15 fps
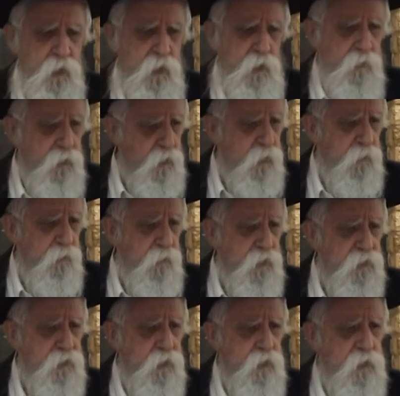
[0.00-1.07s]

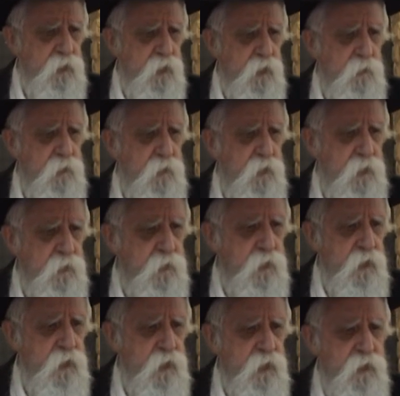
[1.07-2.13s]
relatively short time,
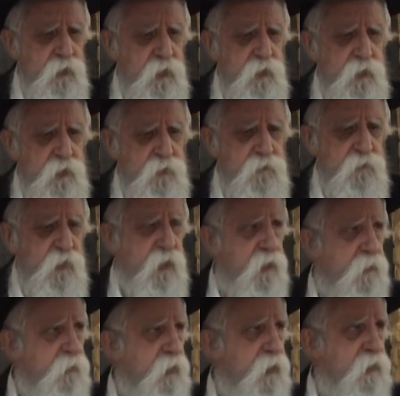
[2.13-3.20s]
Rahman and Islam, his
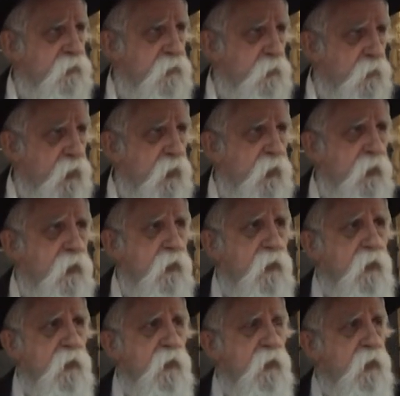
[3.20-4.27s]
father passed away,
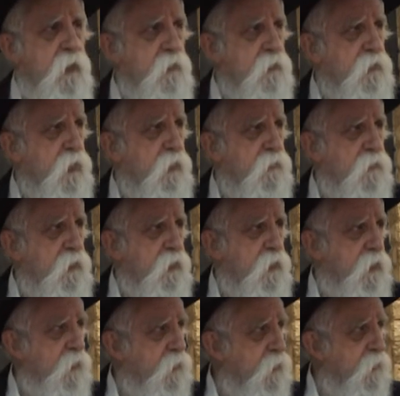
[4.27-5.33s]
and he was left
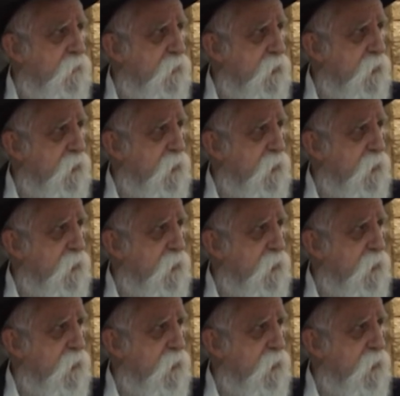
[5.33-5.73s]
orphan,